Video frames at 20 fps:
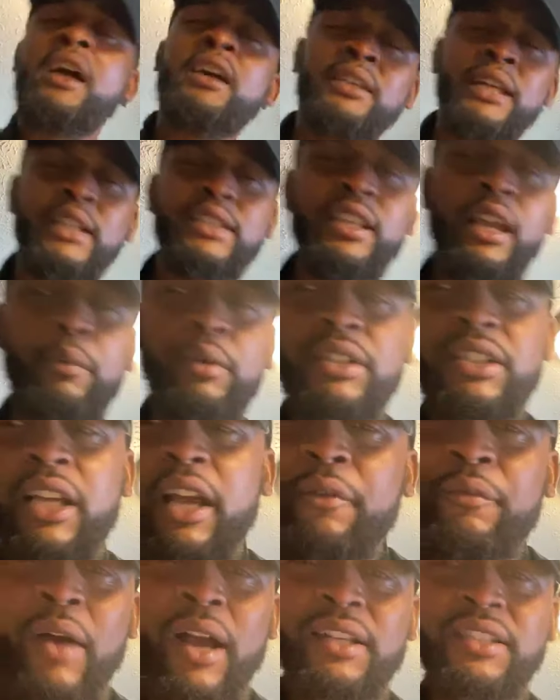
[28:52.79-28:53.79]
They said, well,
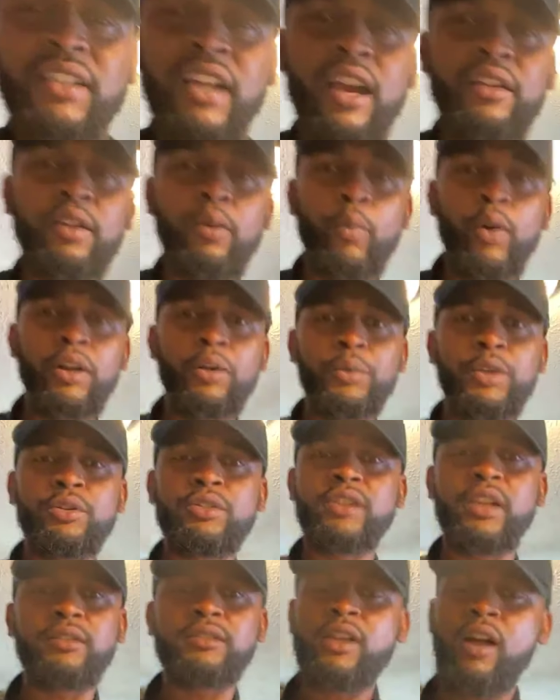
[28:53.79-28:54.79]
Chef VonSean, what are you
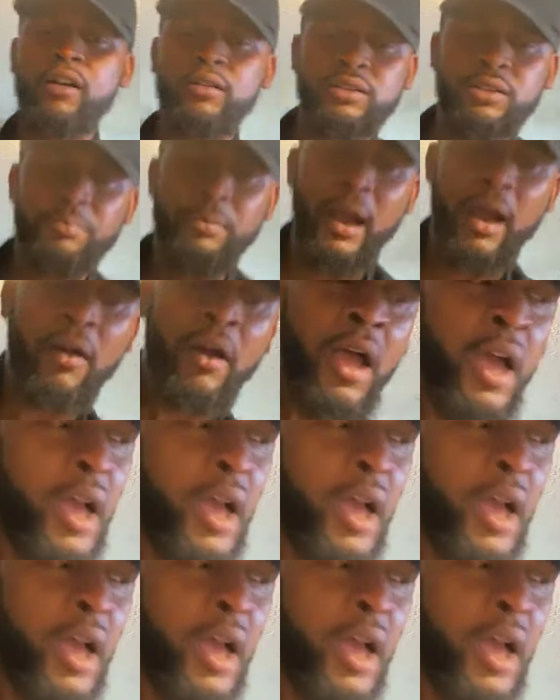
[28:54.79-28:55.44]
still talking about?